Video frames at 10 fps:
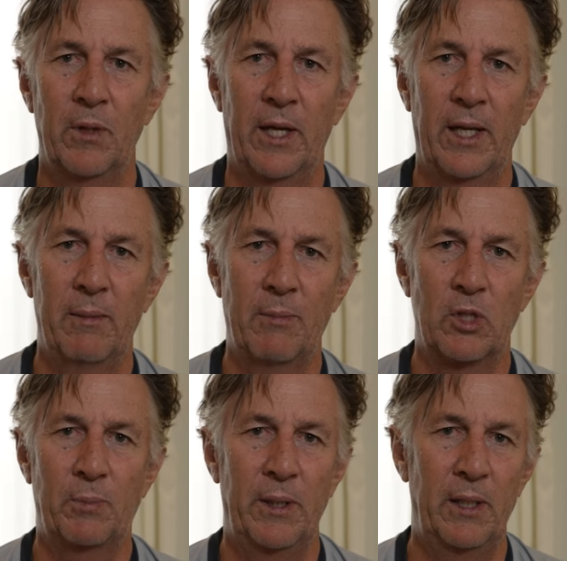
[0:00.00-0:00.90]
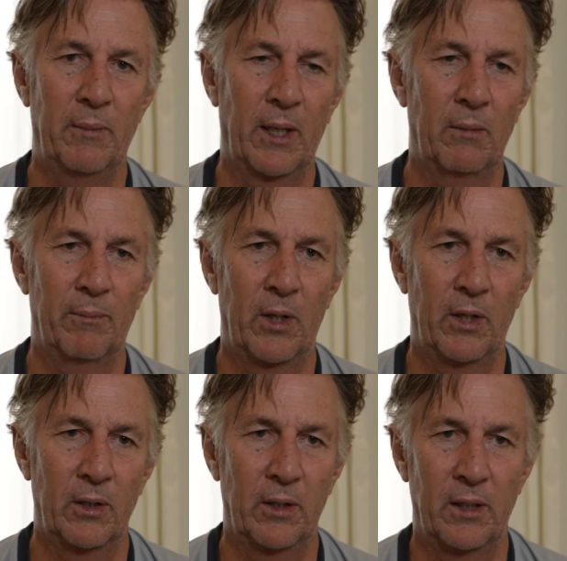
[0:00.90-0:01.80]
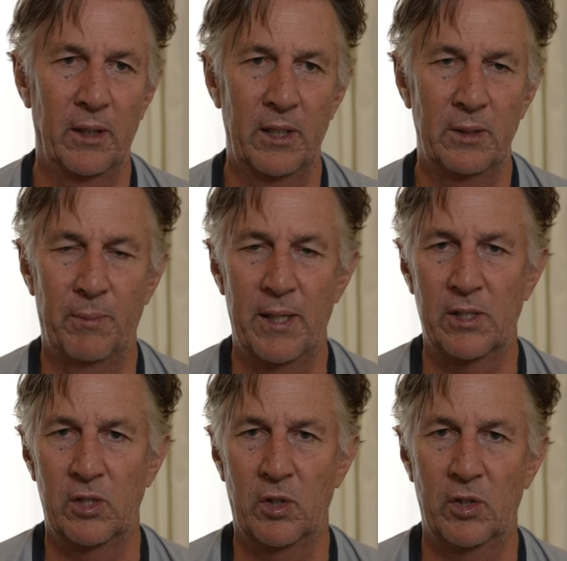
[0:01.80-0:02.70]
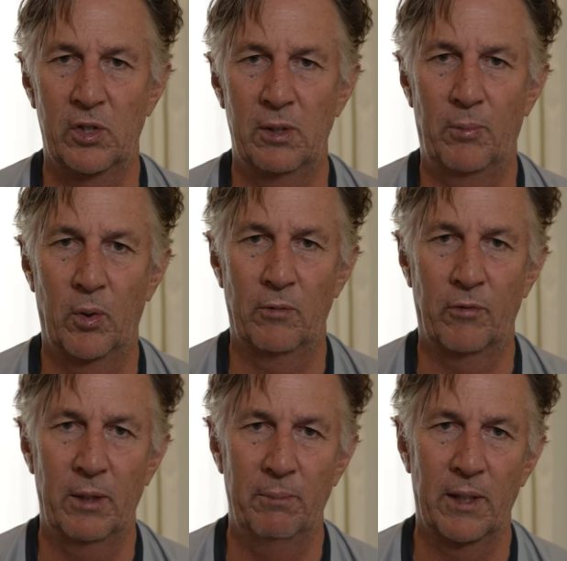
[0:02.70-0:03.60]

getting him up to speed and getting bowling at his best is not just important for him,